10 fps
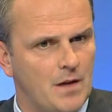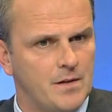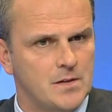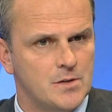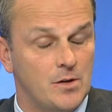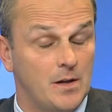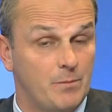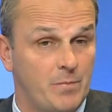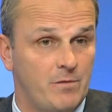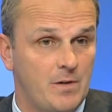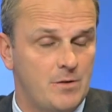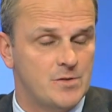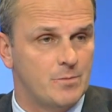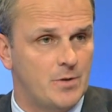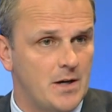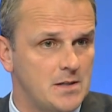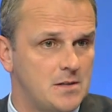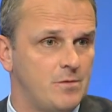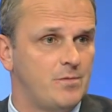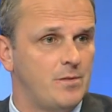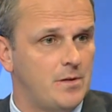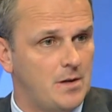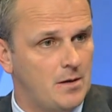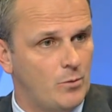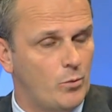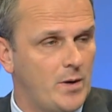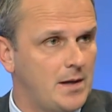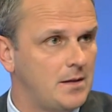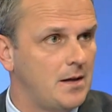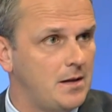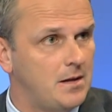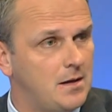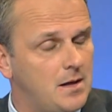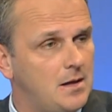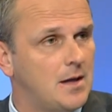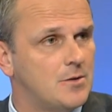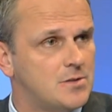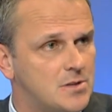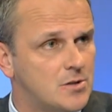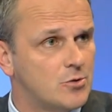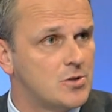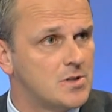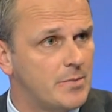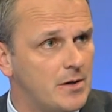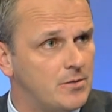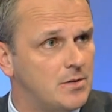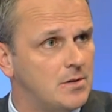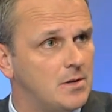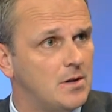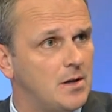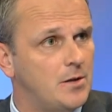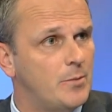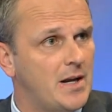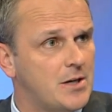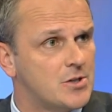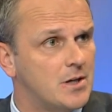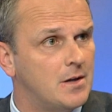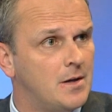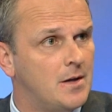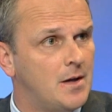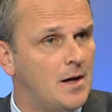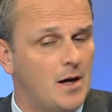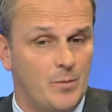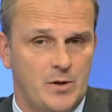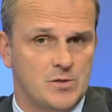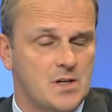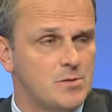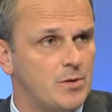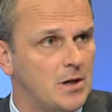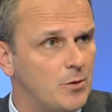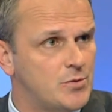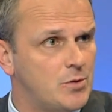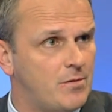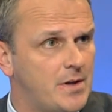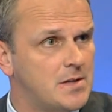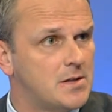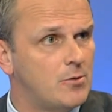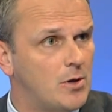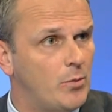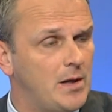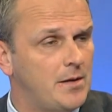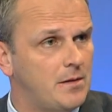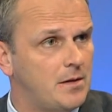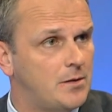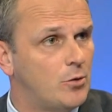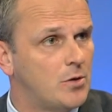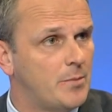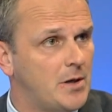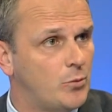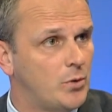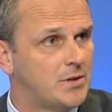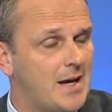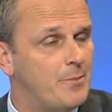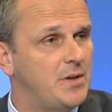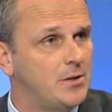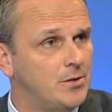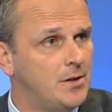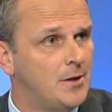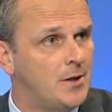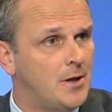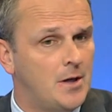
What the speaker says: I think so, and I'd be very surprised if there weren't any in-house discussions about a new manager, because that's what the clubs do. If things don't go well, they talk about what can be done,